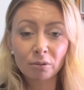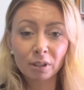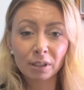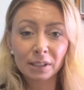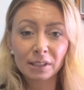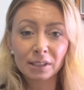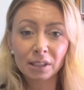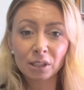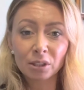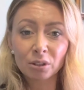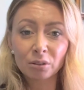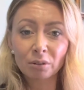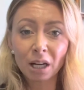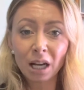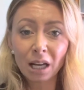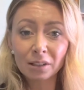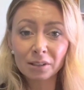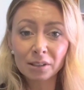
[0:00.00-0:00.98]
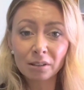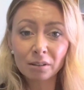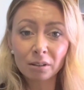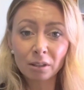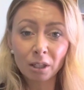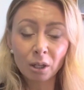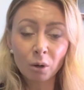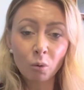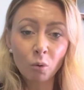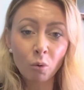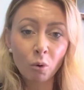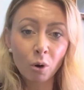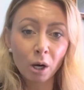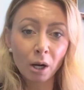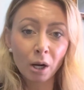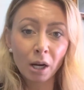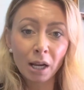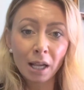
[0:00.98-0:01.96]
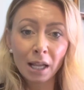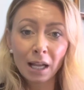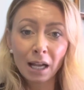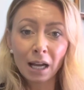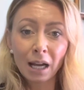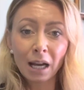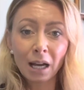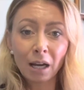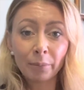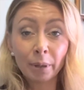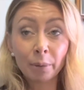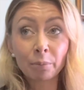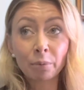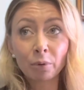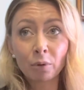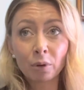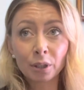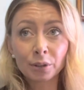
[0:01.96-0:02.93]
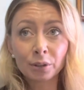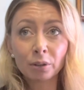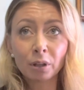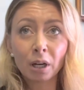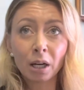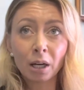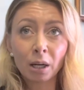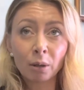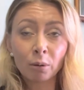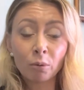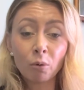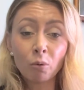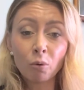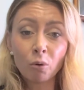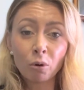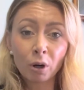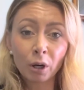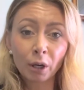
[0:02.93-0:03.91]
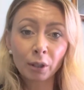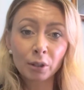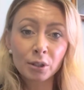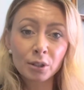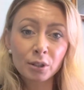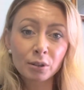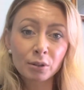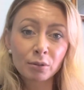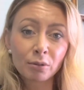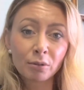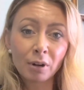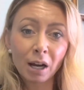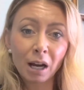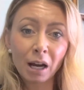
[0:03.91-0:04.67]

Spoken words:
let's say, to a counselor or abroad or to